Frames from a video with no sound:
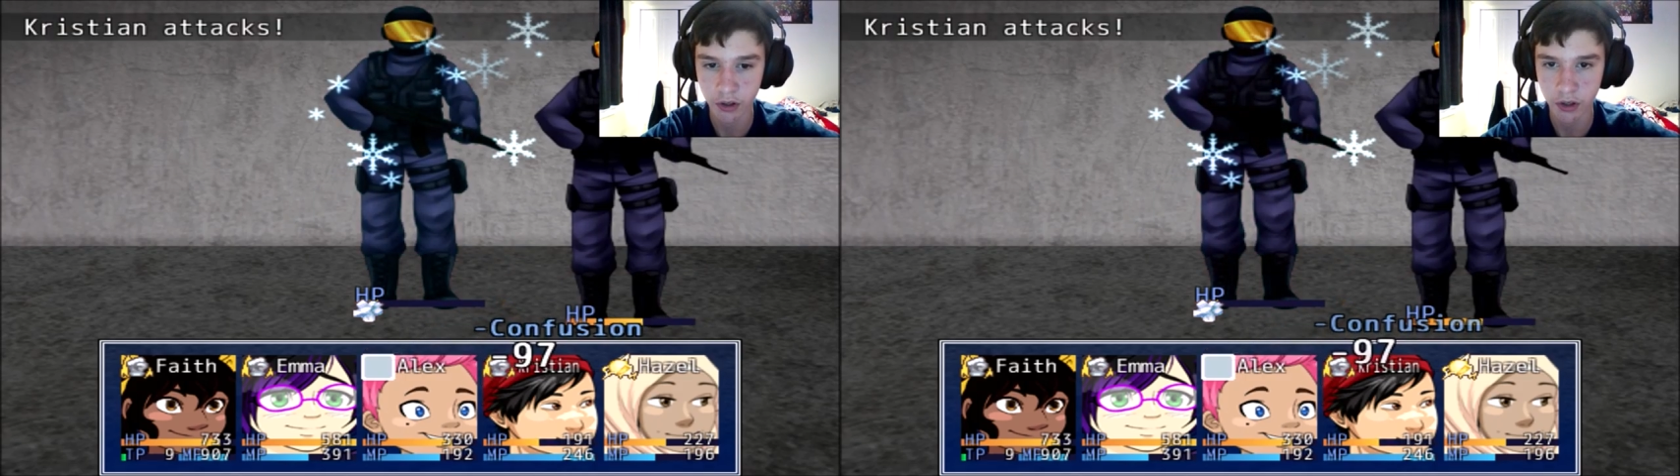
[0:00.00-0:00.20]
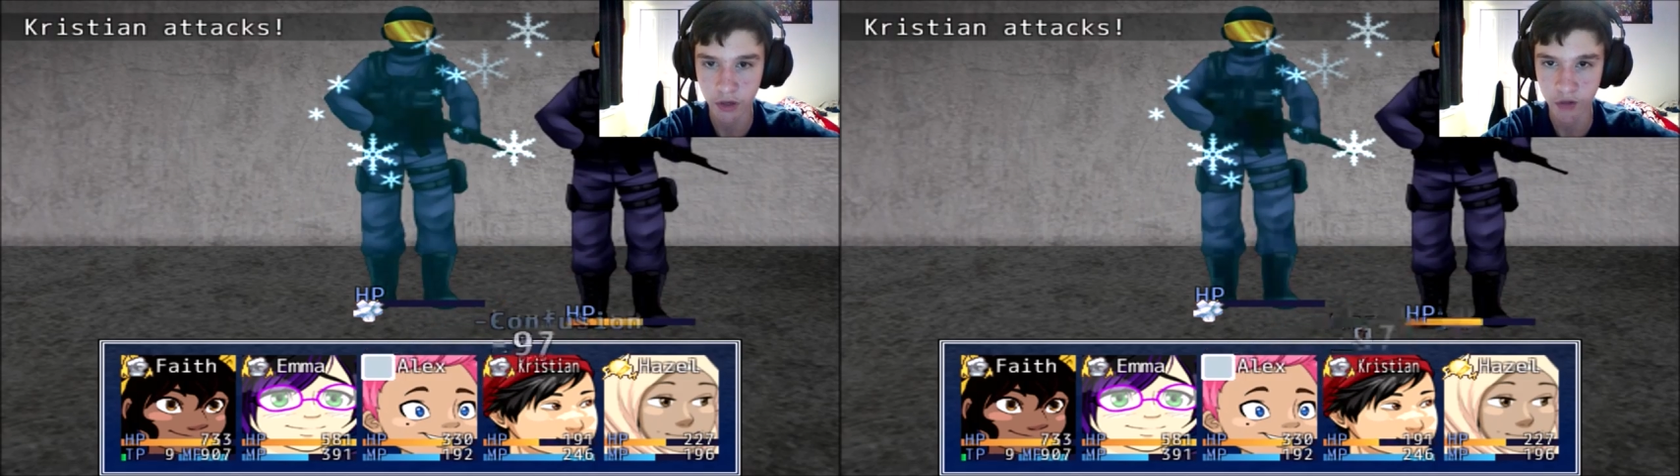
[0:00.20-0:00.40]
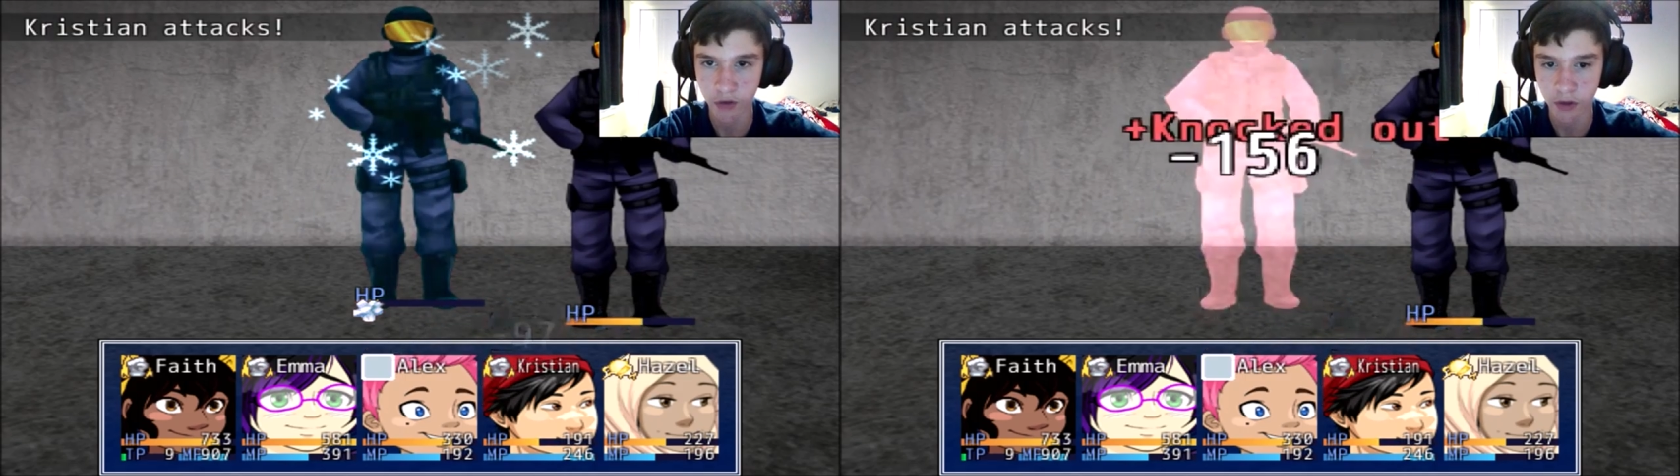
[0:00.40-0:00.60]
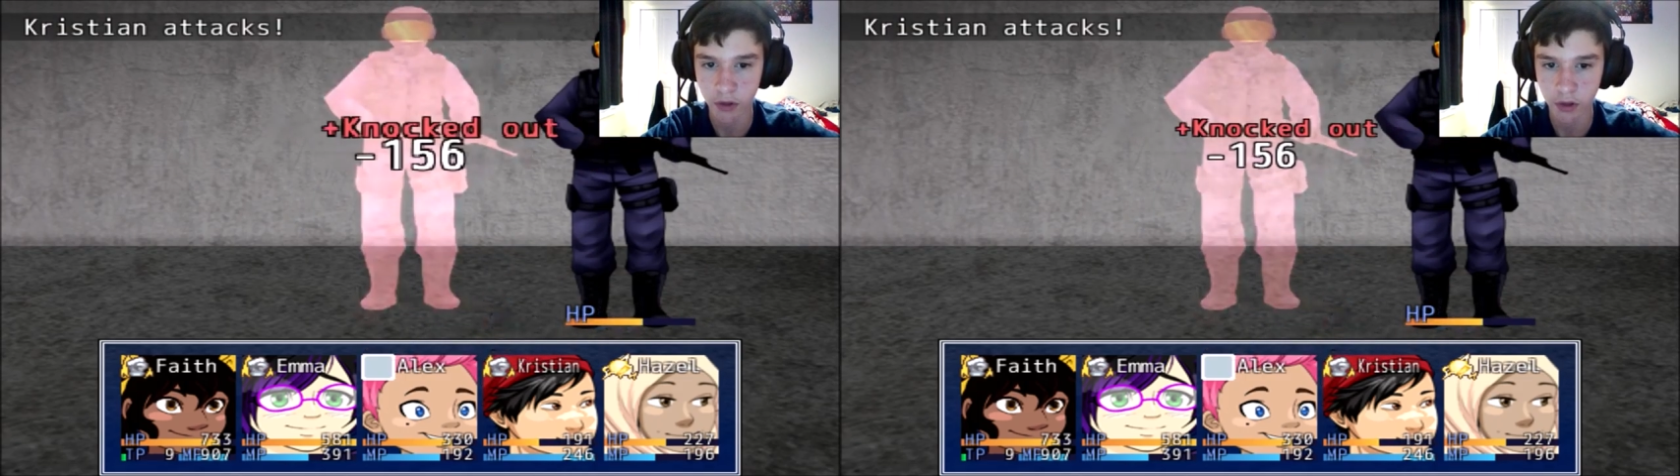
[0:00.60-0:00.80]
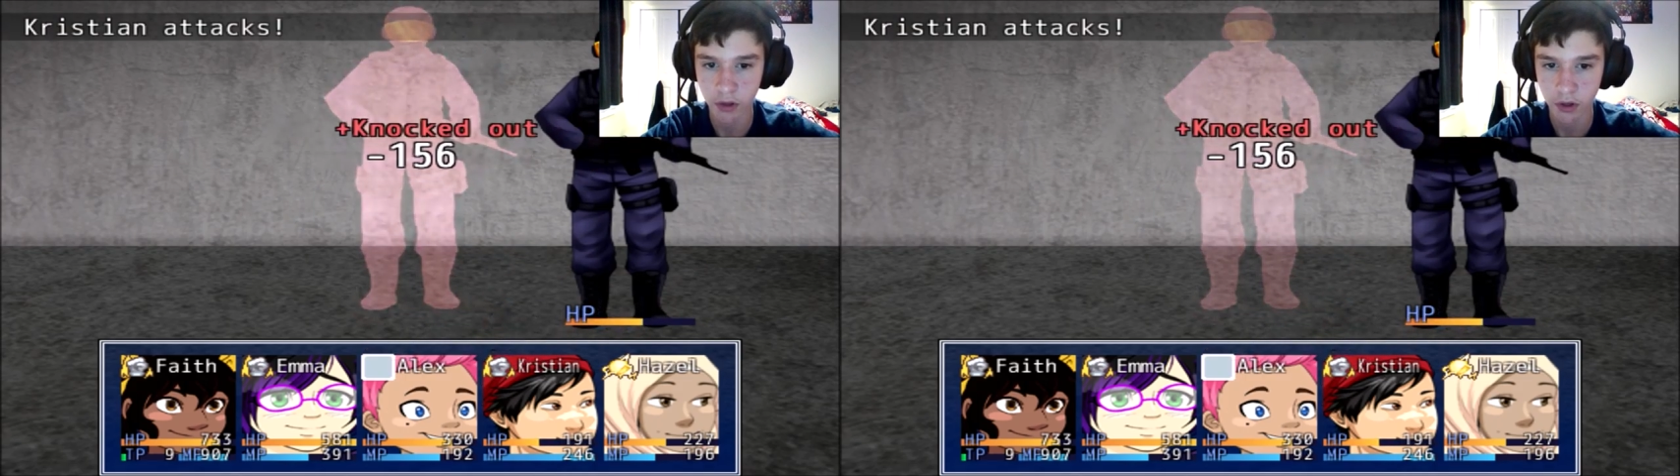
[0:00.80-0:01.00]
Careful.
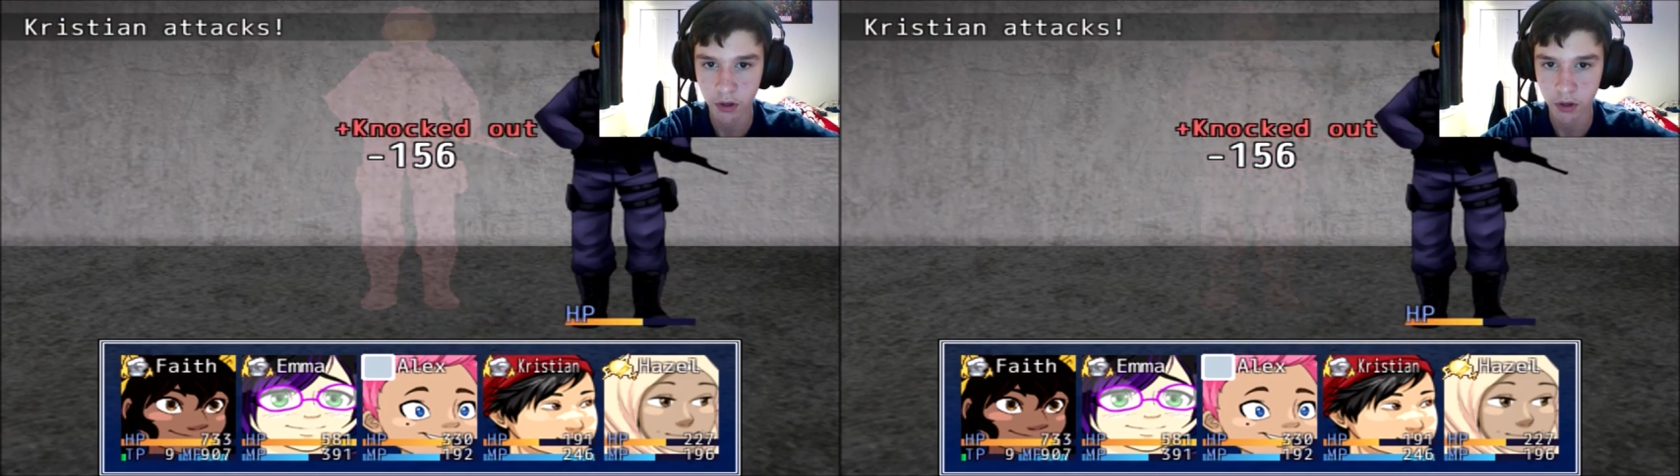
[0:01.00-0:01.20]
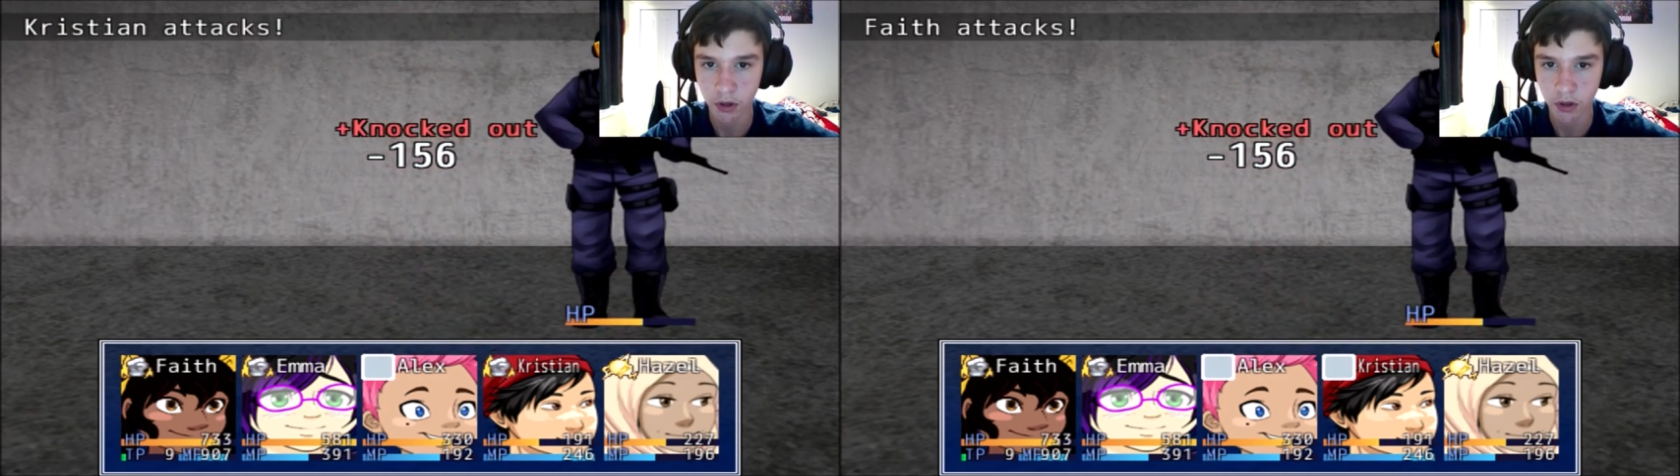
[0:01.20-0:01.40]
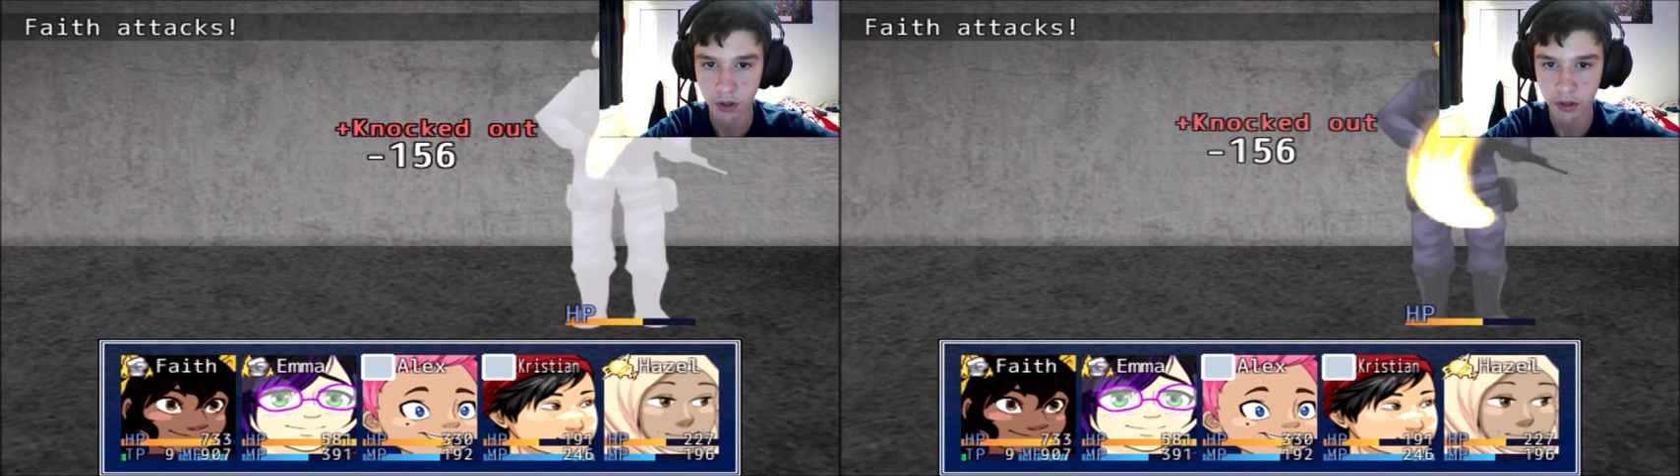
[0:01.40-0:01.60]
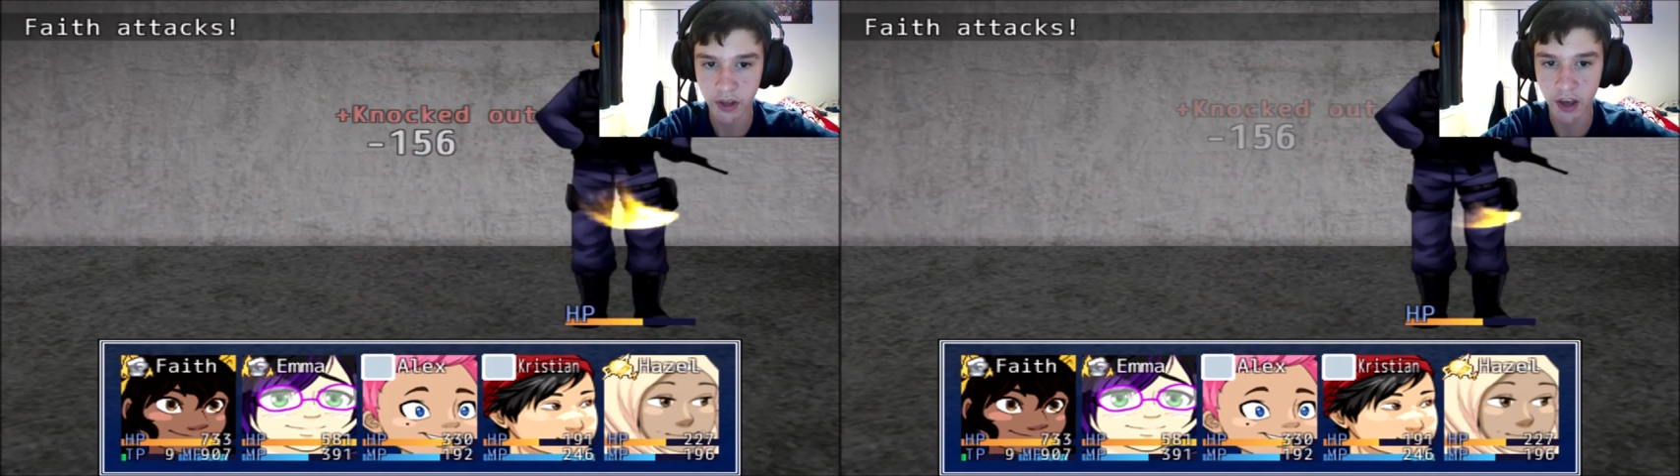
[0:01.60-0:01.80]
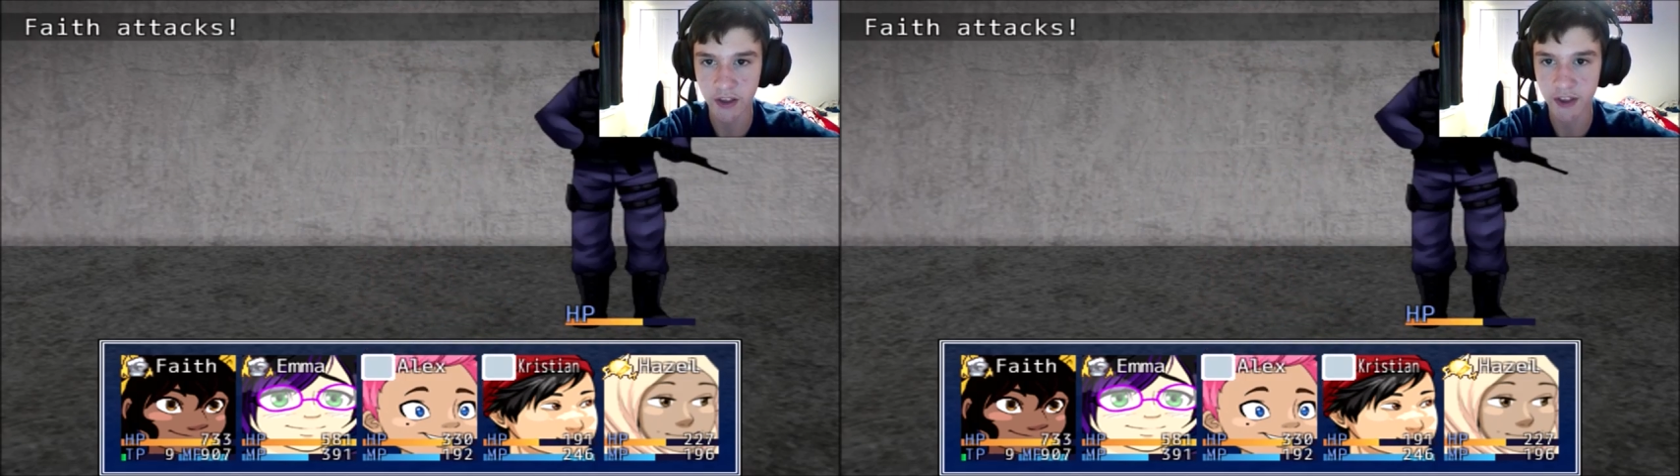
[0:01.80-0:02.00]

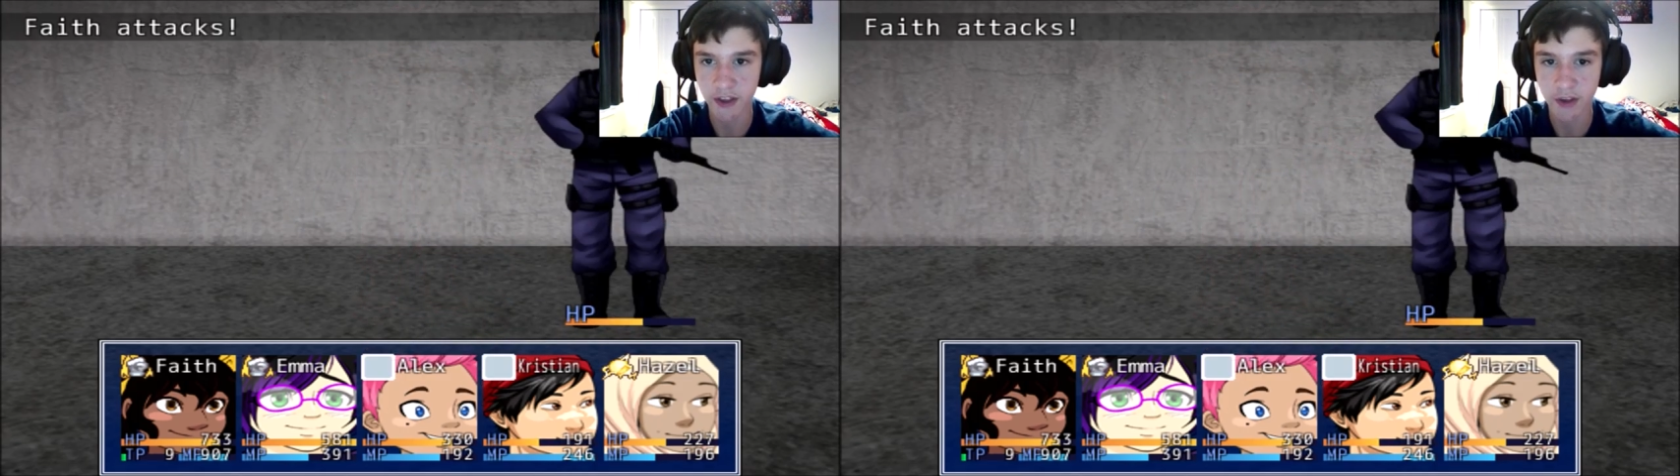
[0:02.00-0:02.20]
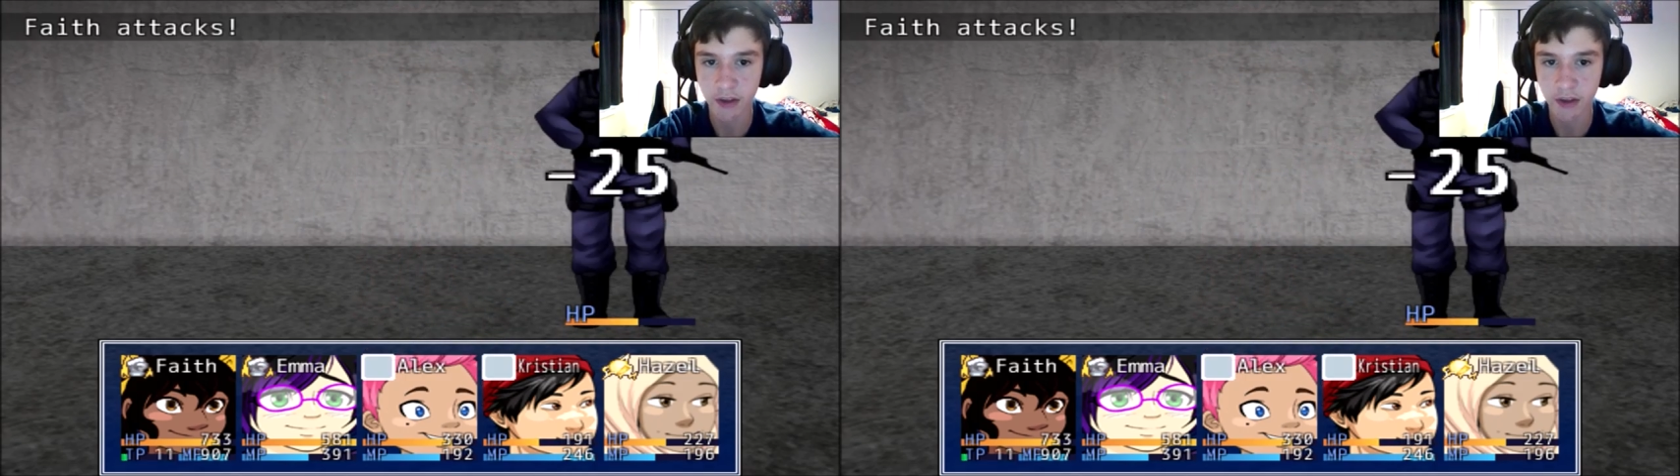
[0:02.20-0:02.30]
Nice.